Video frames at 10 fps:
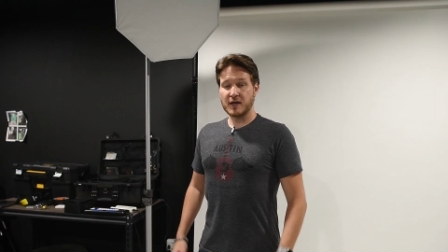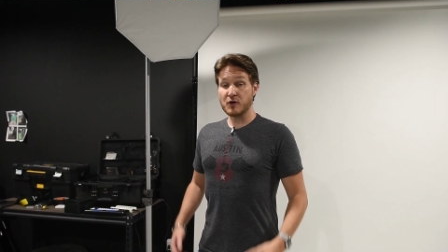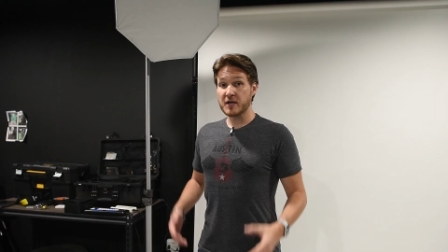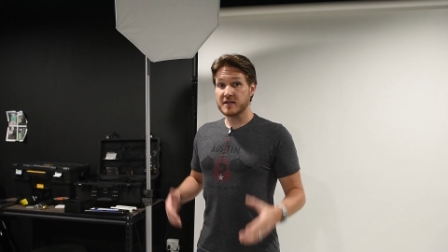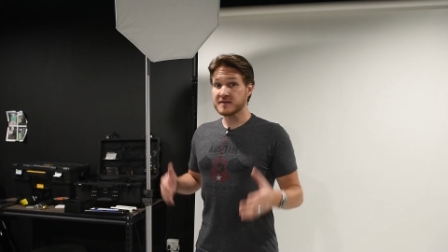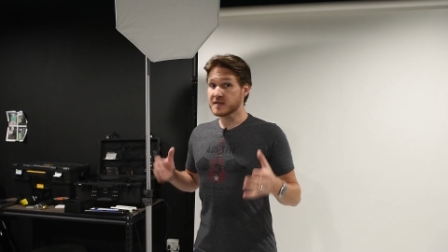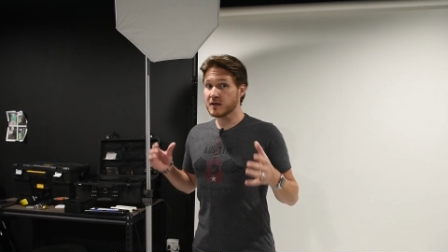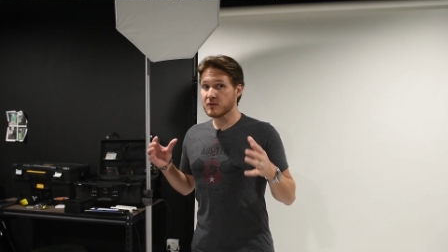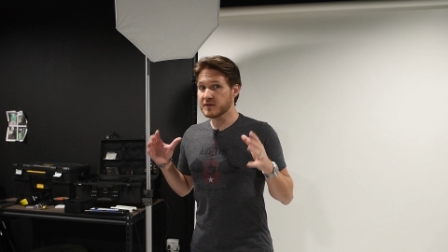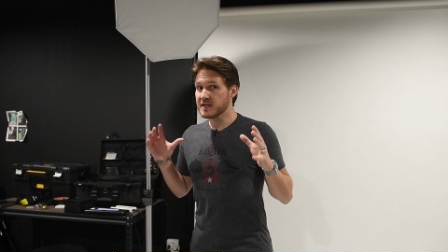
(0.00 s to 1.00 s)
Okay,
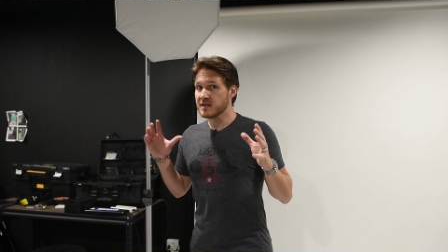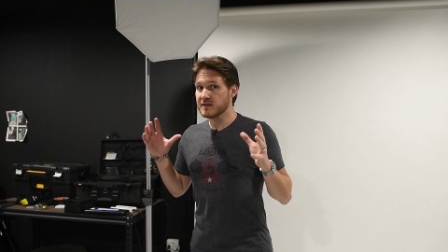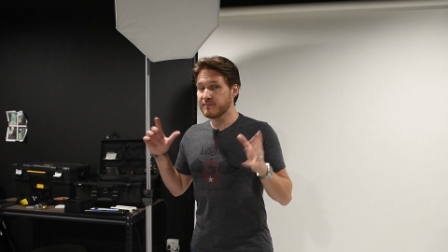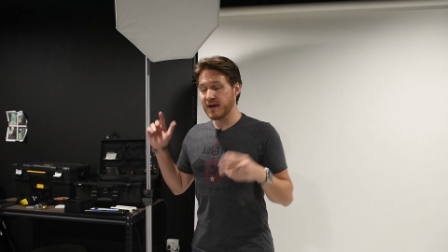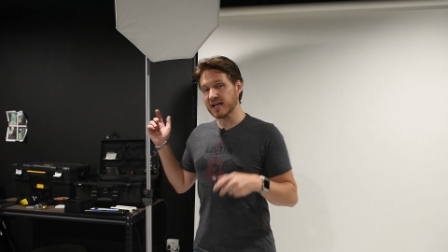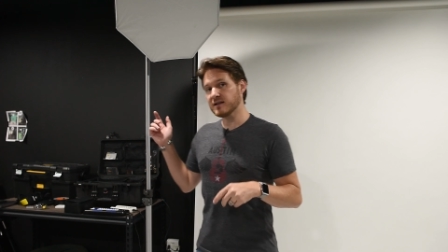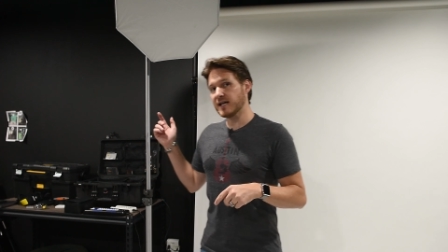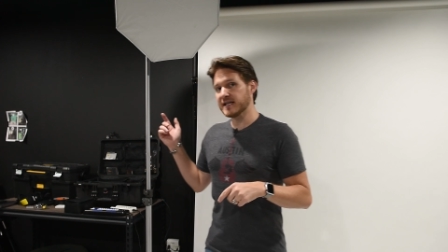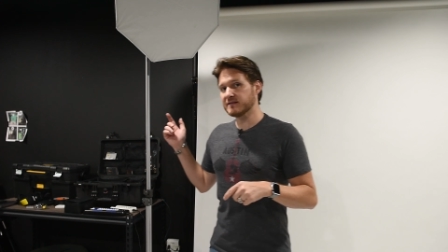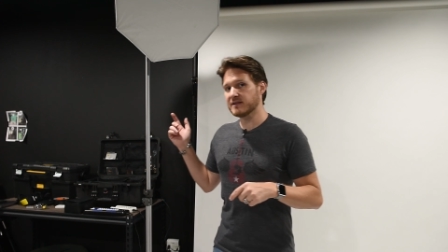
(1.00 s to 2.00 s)
so the
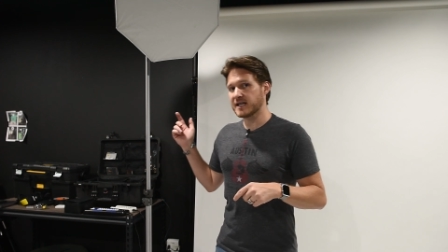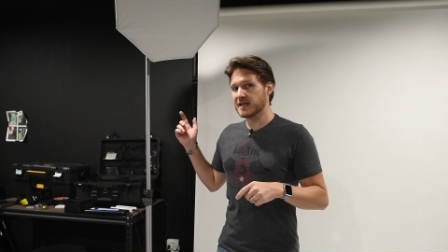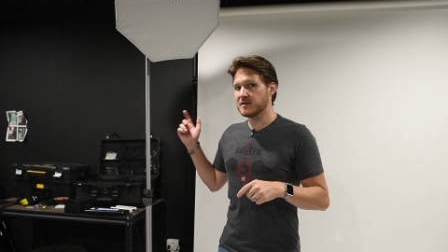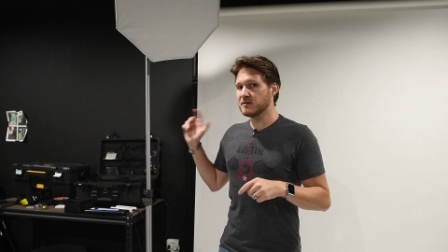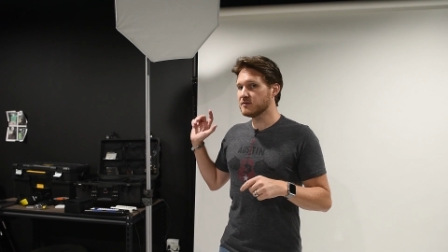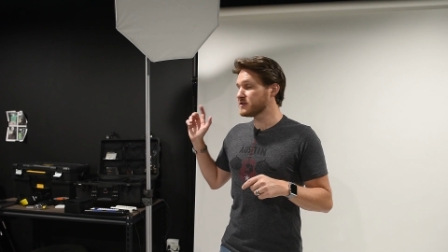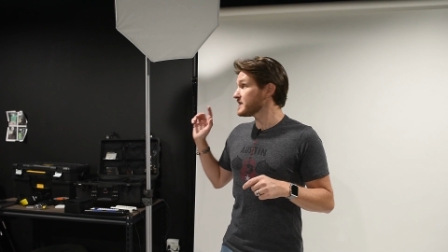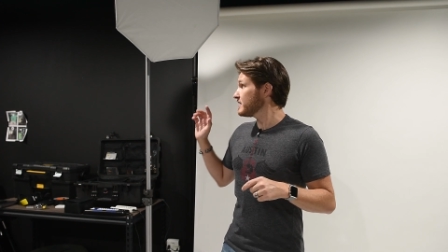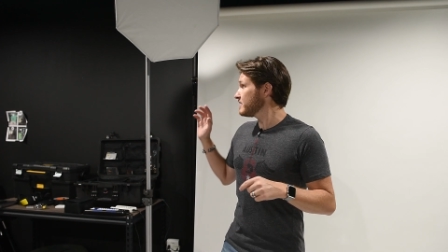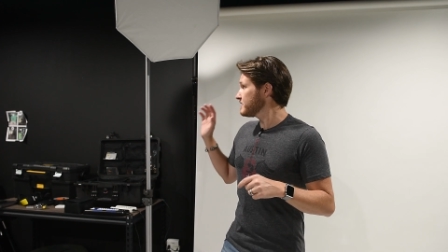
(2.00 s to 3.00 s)
backlight that I use
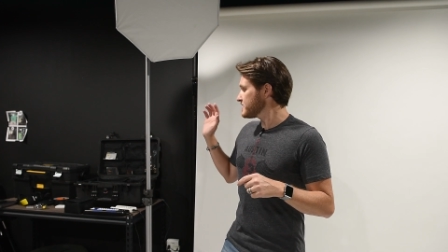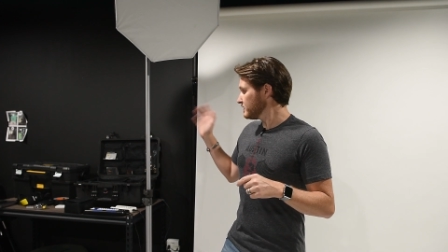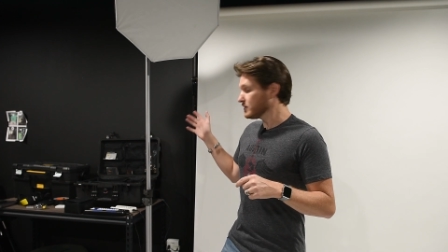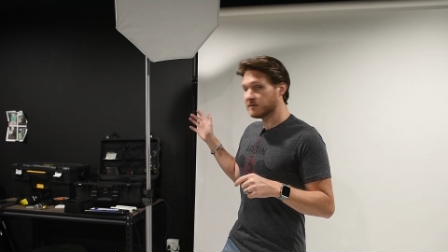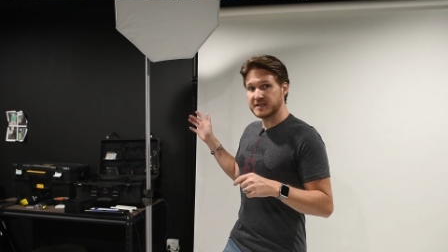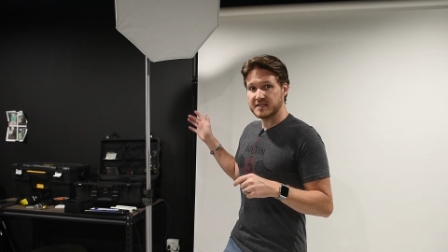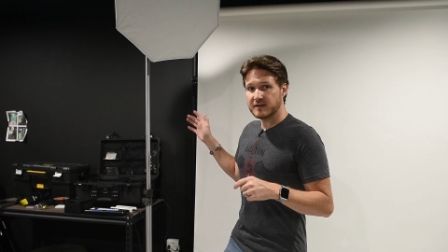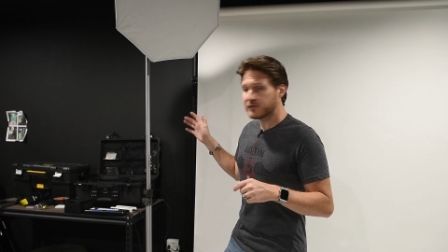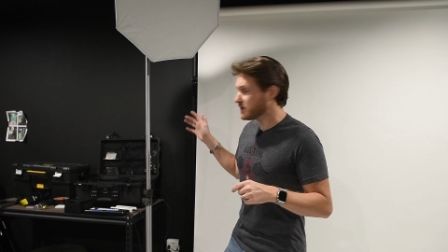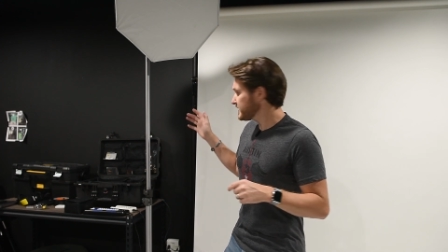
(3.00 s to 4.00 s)
is a little bit
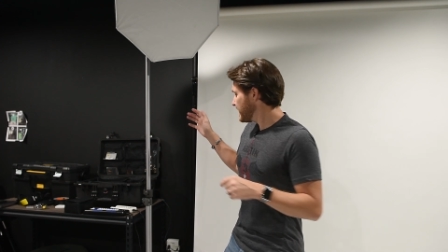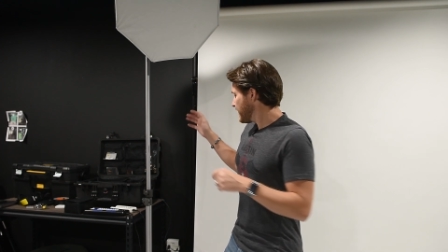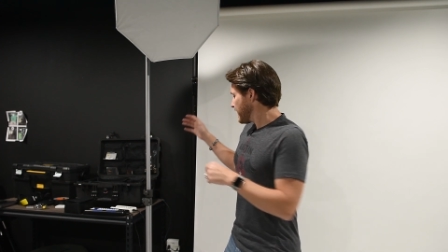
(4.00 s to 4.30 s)
different.